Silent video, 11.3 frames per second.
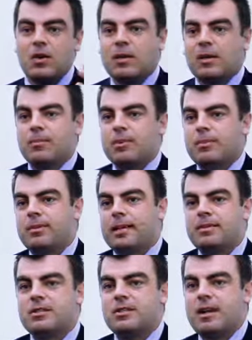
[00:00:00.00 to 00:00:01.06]
we can put in
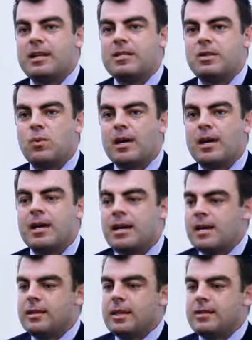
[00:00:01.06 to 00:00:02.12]
place a strategy where
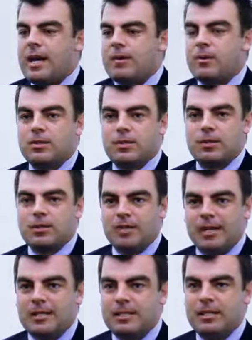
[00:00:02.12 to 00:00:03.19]
they take what's called a
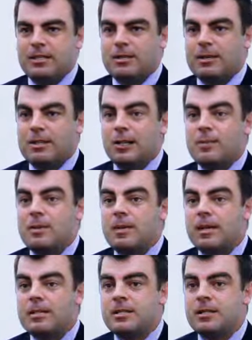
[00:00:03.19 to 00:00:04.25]
transition to retirement
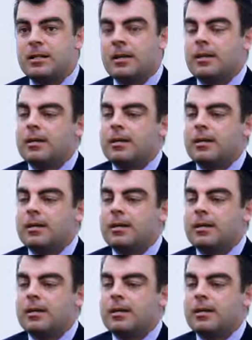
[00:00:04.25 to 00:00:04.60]
pension.